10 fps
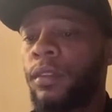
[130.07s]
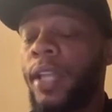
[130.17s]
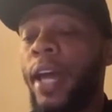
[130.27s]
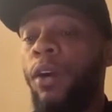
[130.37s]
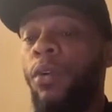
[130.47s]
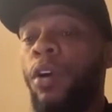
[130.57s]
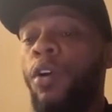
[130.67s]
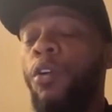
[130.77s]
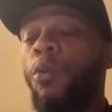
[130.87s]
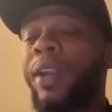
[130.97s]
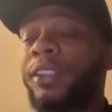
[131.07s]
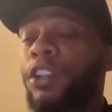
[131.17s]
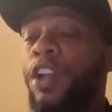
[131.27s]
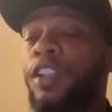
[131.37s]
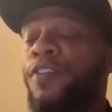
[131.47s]
Now, when I
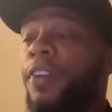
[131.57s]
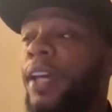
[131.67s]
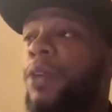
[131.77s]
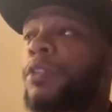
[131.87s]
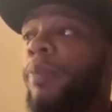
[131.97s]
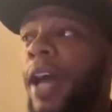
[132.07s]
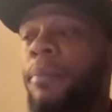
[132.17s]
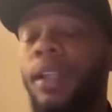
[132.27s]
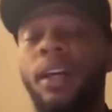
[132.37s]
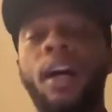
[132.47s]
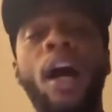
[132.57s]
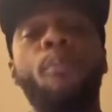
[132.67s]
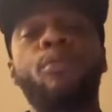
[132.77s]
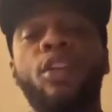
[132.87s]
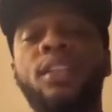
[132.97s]
started to feel like he was blackmailing her,
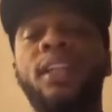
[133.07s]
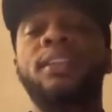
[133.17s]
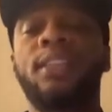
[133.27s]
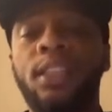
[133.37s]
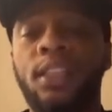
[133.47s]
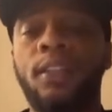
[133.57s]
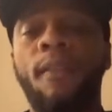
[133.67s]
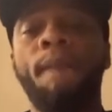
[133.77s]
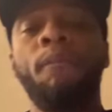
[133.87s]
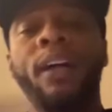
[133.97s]
I brought it to her attention.